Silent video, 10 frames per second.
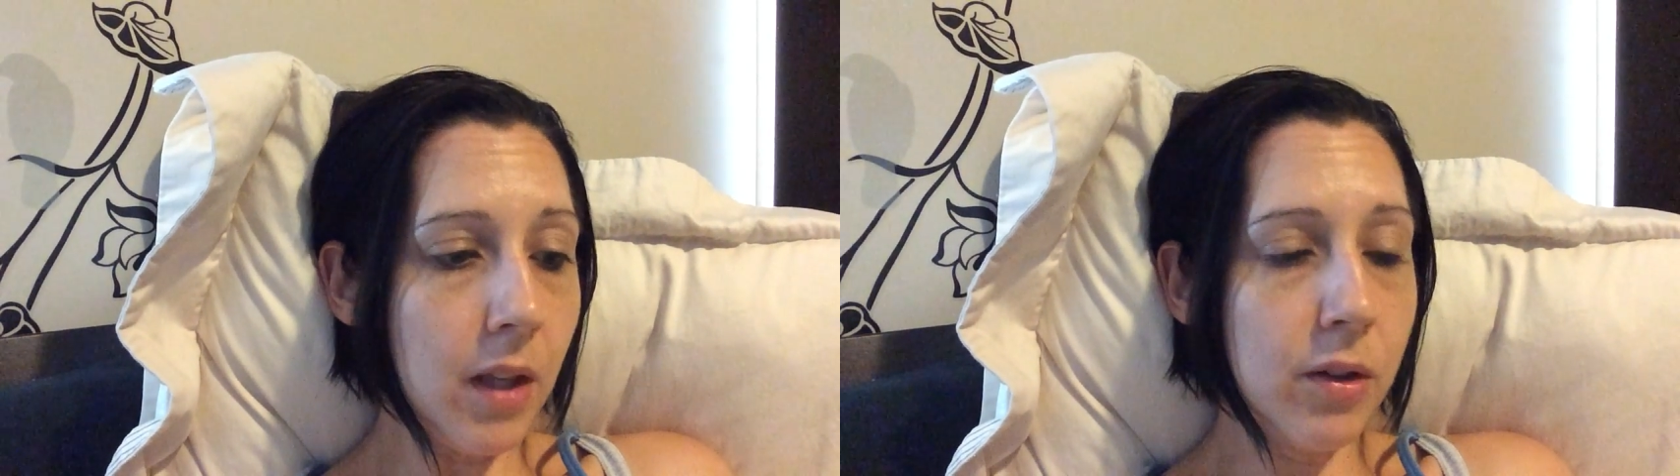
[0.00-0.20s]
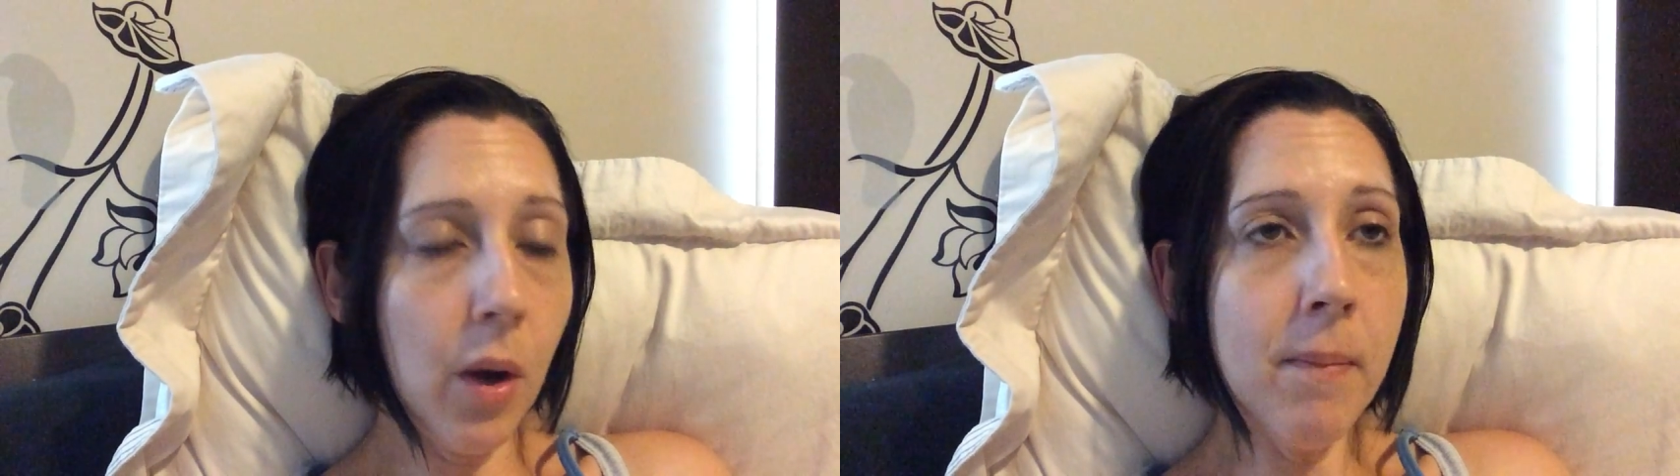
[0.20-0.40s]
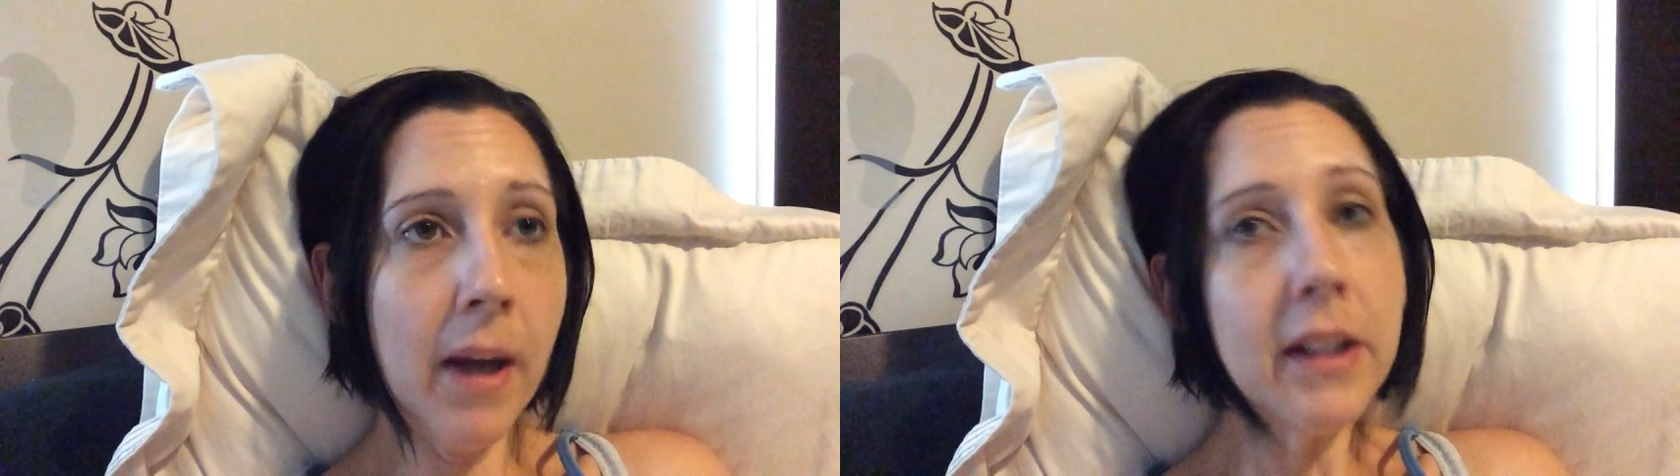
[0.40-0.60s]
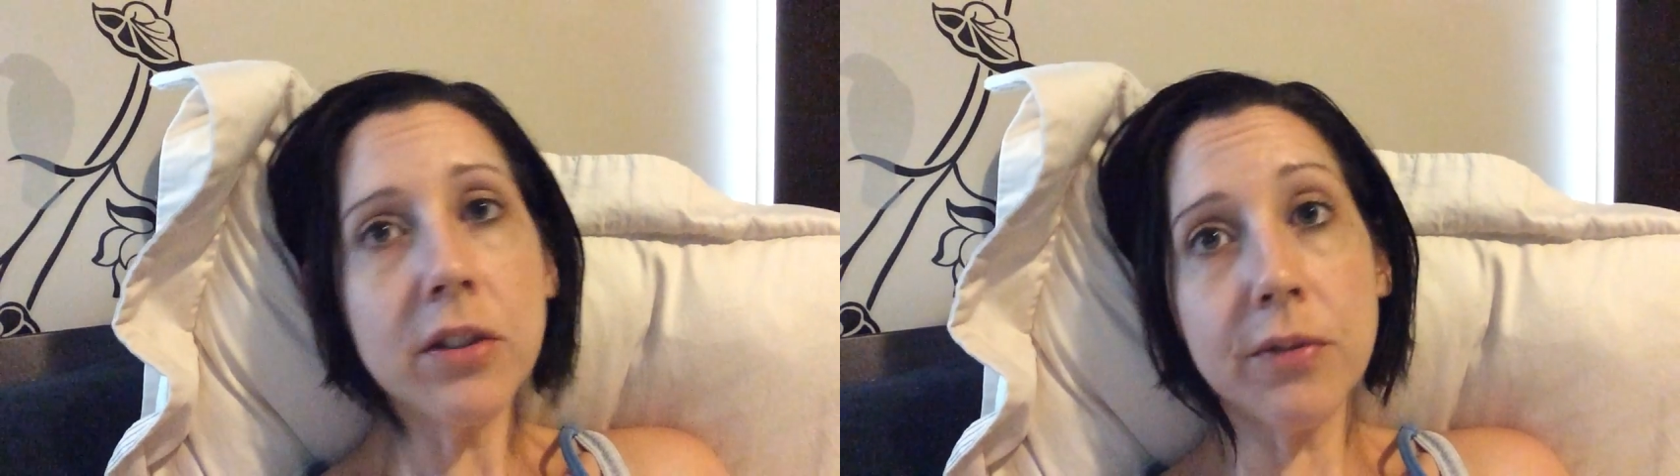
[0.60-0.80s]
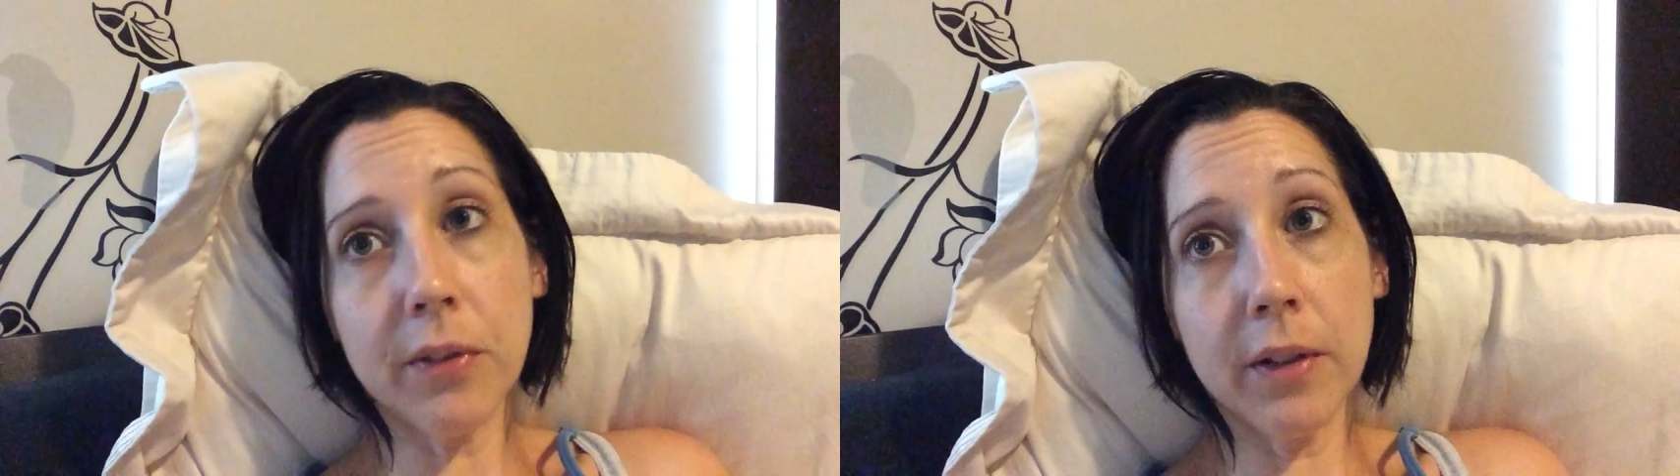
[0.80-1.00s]
So I
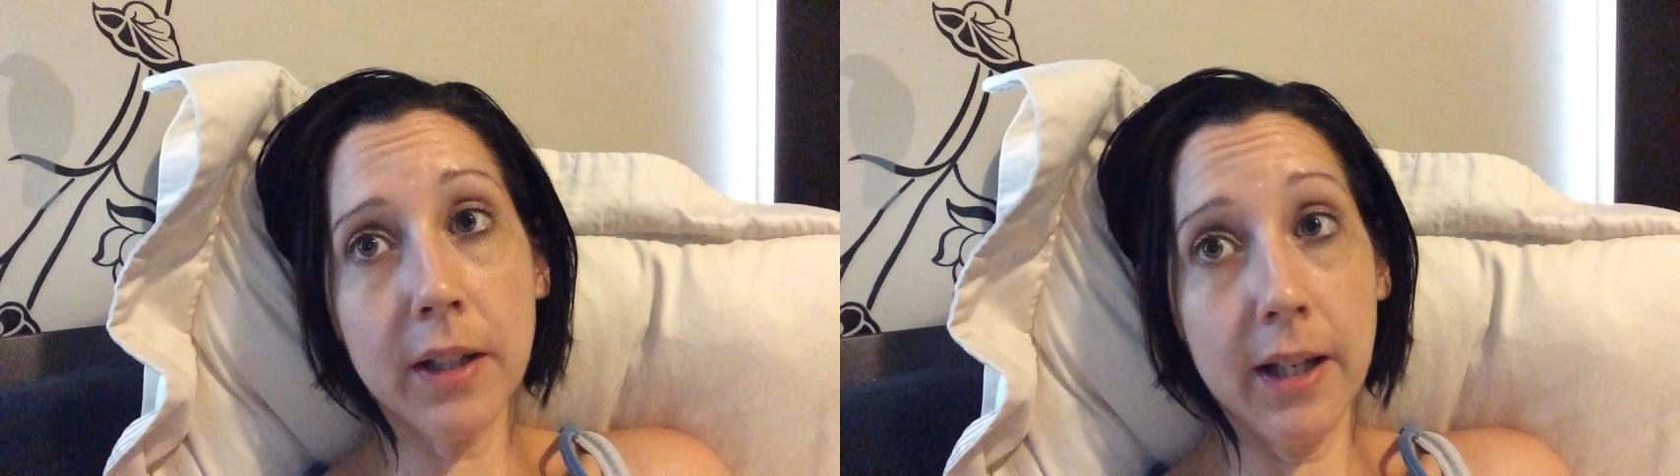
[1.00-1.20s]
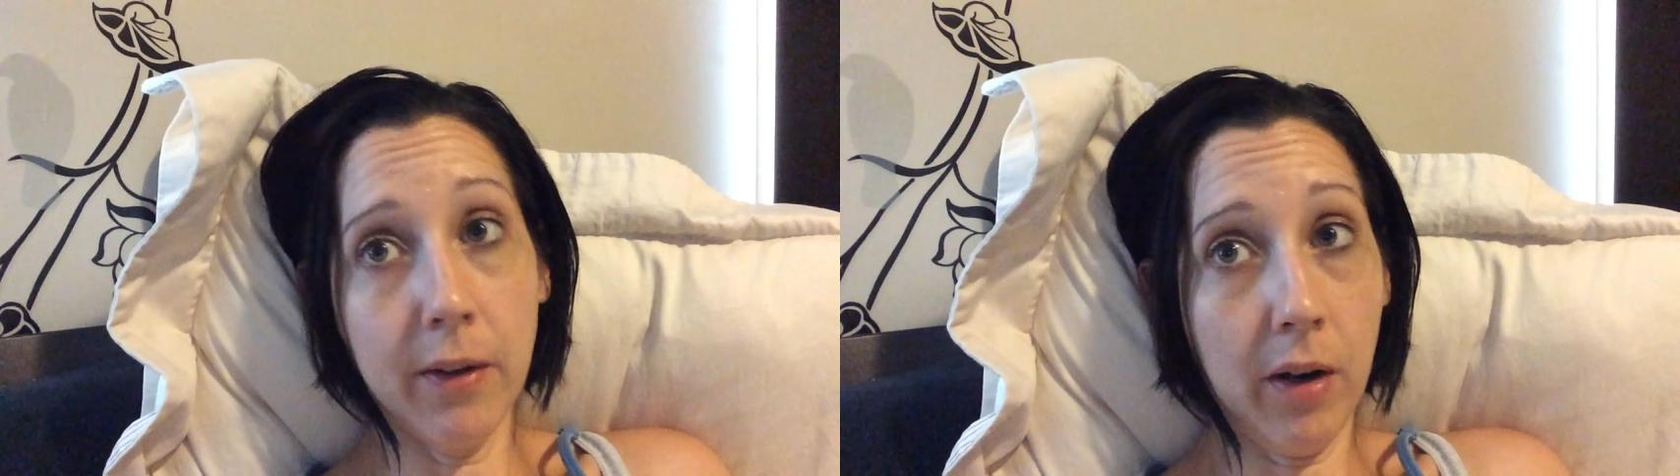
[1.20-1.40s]
managed for a year.